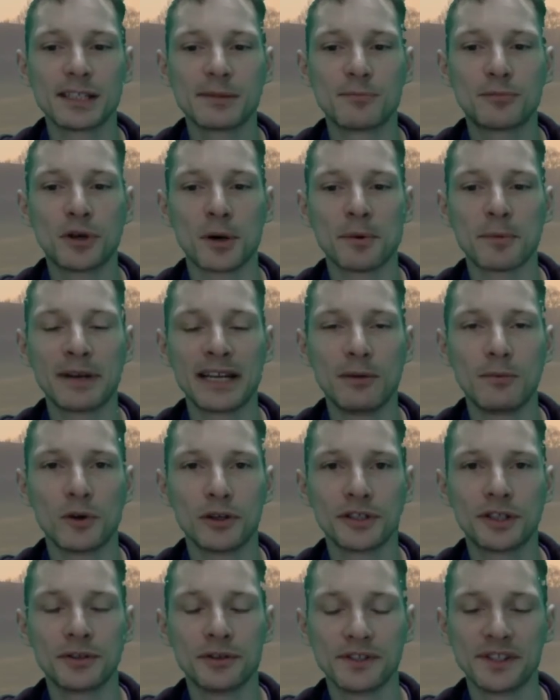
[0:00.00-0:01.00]
probably
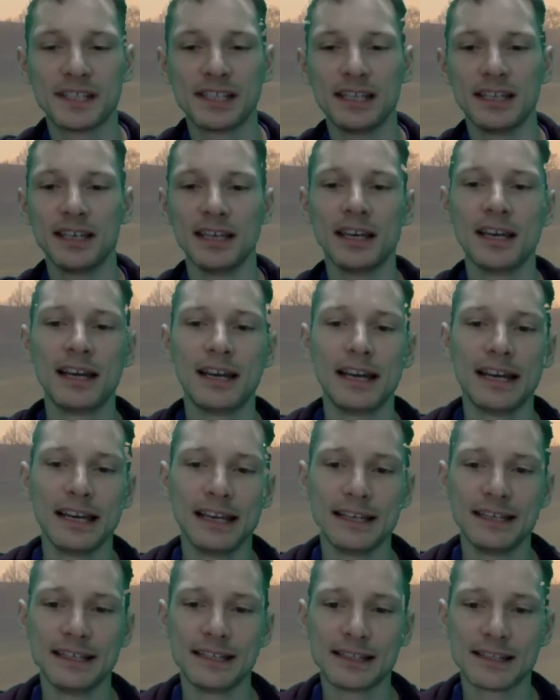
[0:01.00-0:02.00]
want to see
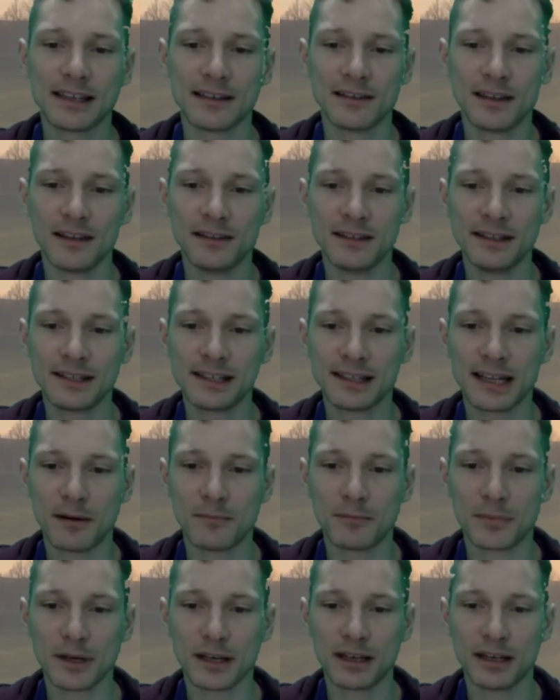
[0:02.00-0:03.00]
is that this
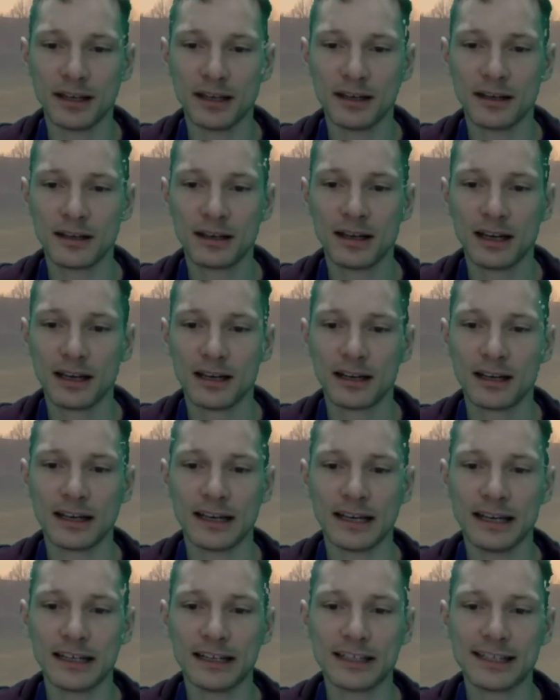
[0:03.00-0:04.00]
number here
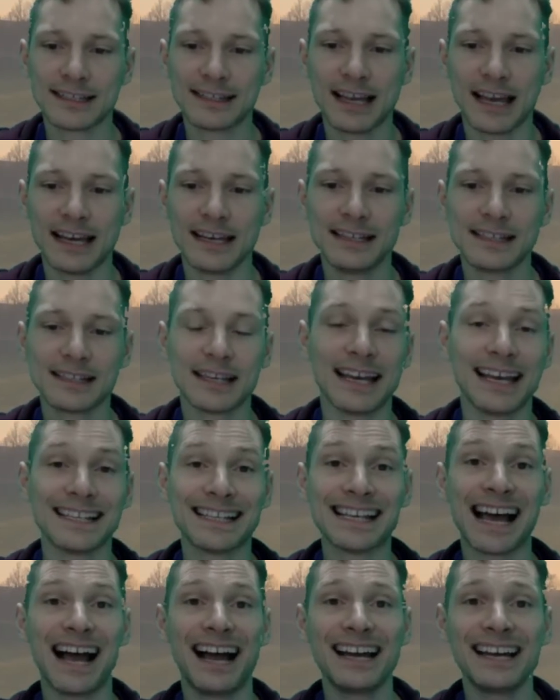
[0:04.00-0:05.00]
stays as
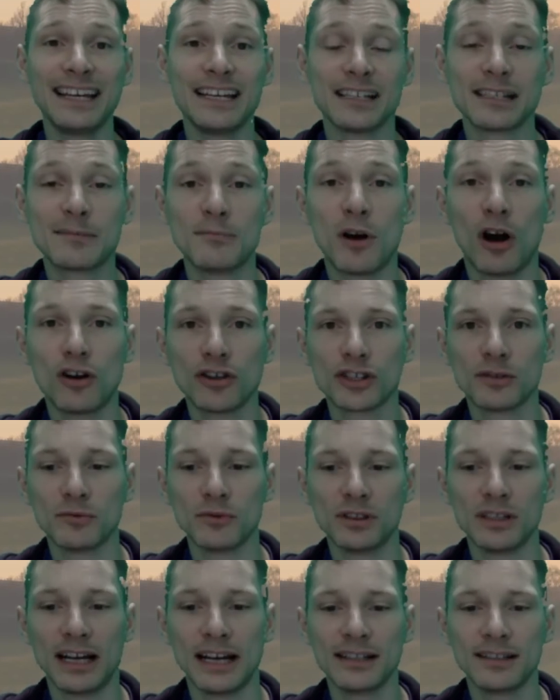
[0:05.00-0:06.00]
high as
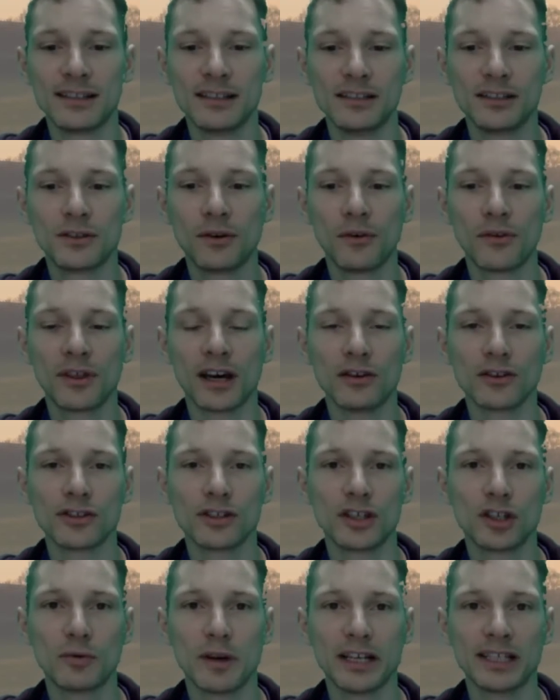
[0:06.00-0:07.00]
possible until
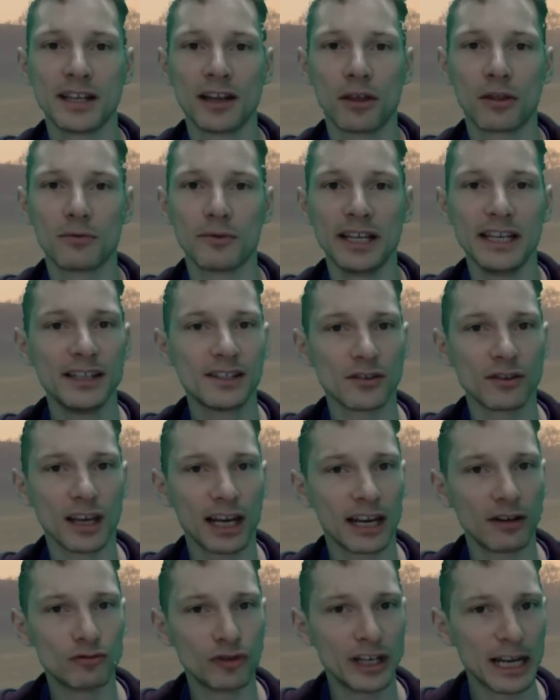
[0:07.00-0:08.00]
2023, so they
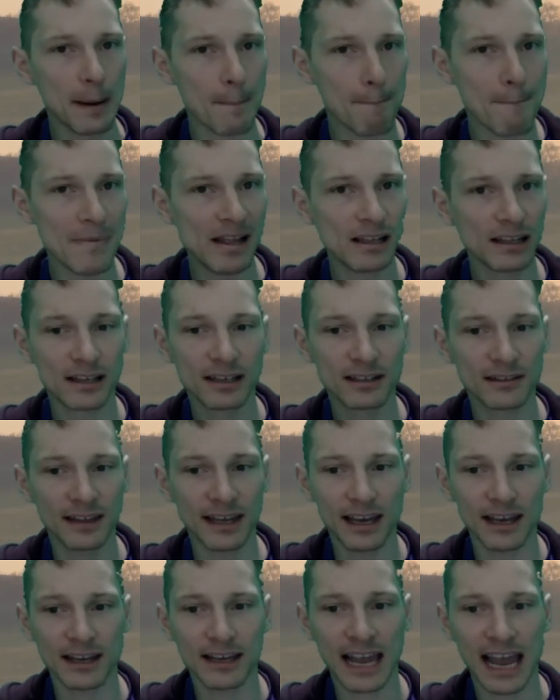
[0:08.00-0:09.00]
can really milk
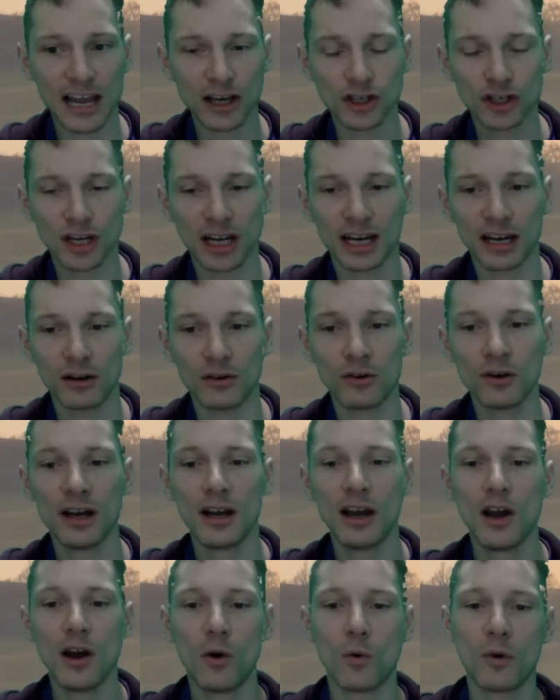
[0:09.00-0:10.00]
their cash cow,
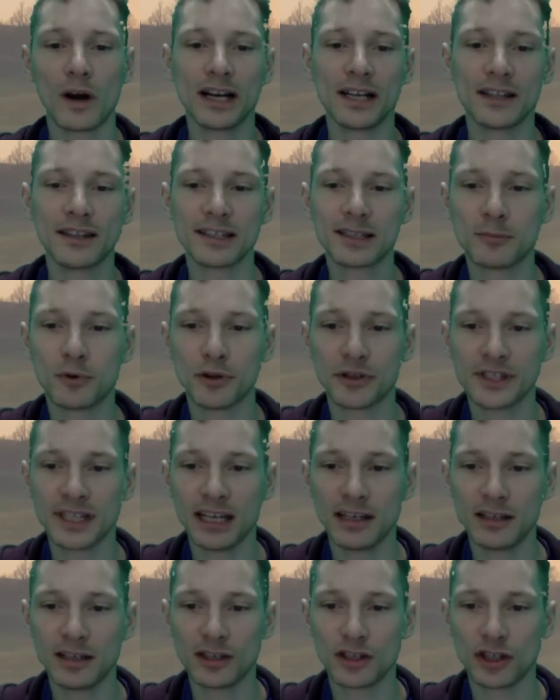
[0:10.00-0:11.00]
while this
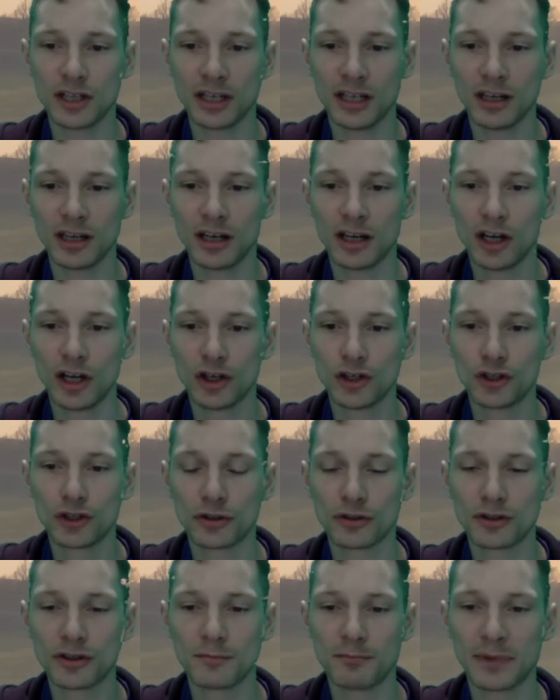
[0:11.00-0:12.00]
percentage here
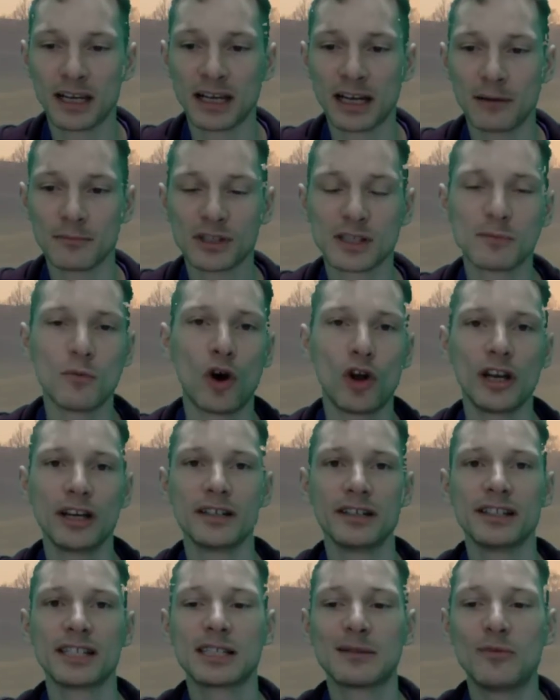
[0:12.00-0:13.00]
should become smaller
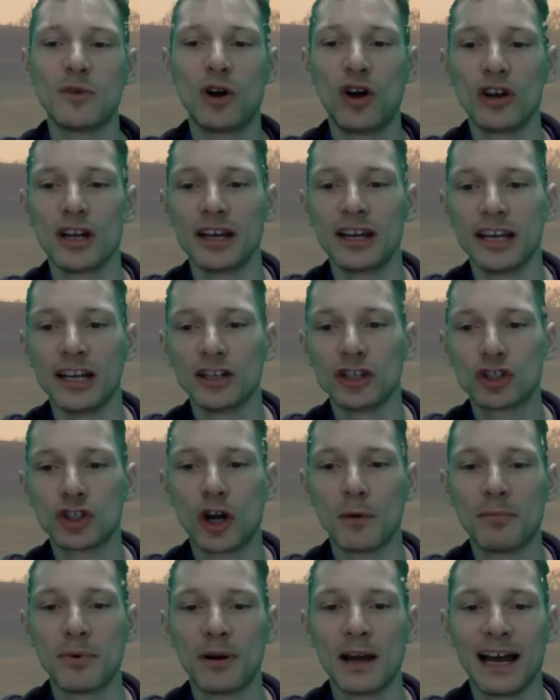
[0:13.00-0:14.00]
and smaller and
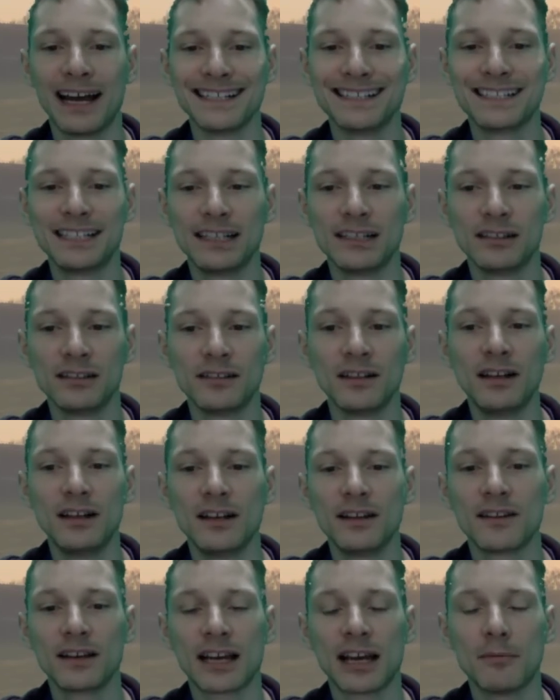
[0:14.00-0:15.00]
drop until
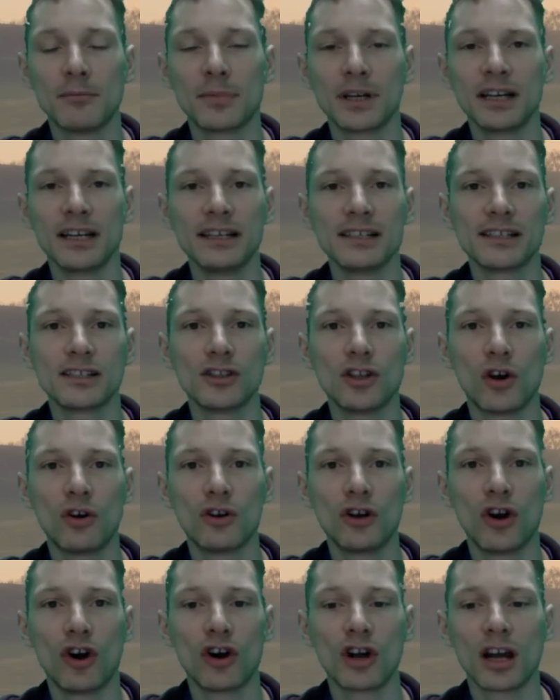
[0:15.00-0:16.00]
the company is no
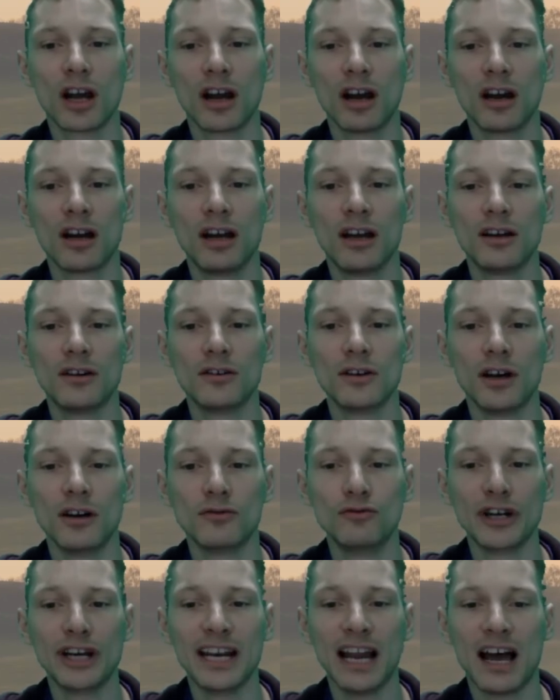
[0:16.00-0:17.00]
longer
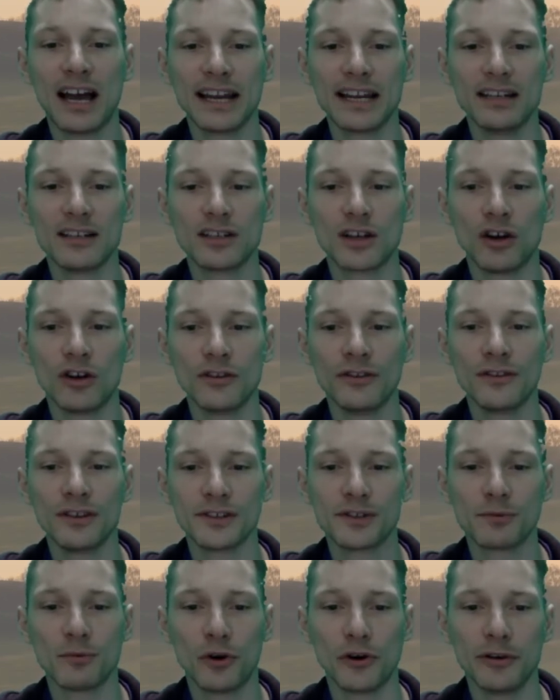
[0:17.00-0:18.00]
reliant on
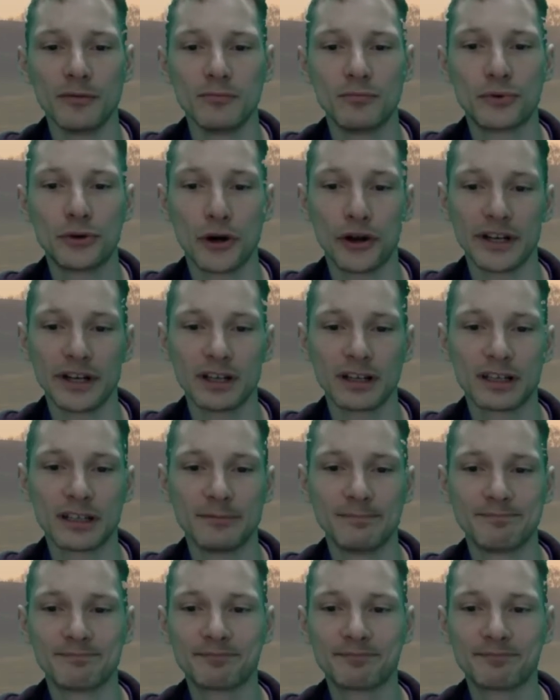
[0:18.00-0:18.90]
this one product.